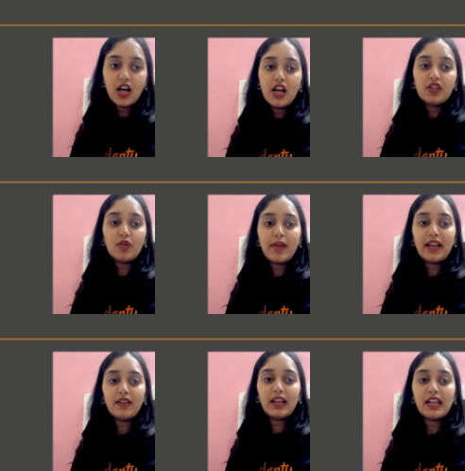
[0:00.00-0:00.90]
So my
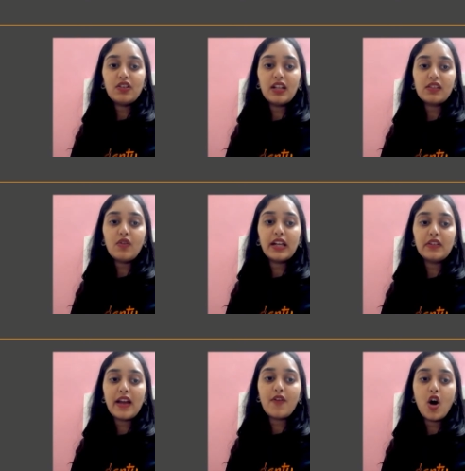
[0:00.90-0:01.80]
relation is going to
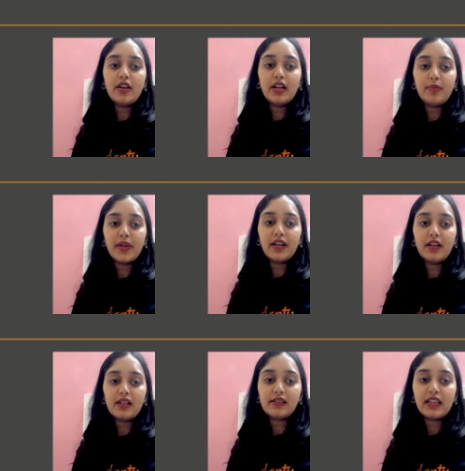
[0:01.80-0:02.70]
have ordered pair
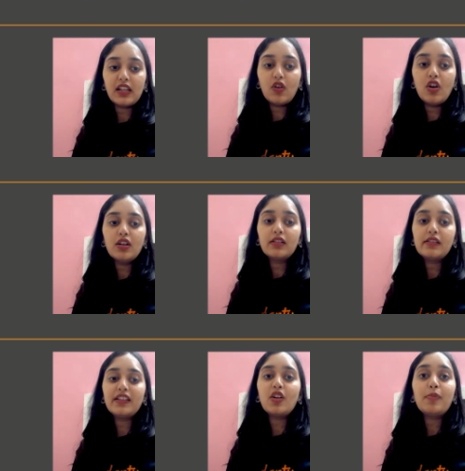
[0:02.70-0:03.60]
0,
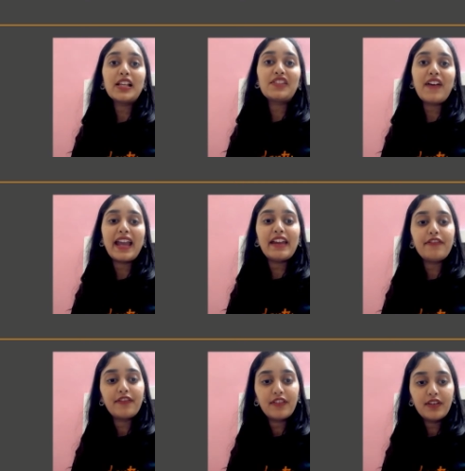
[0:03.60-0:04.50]
0 plus 5,
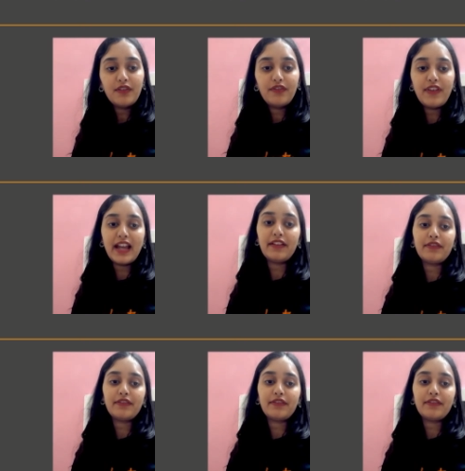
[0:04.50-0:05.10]
5.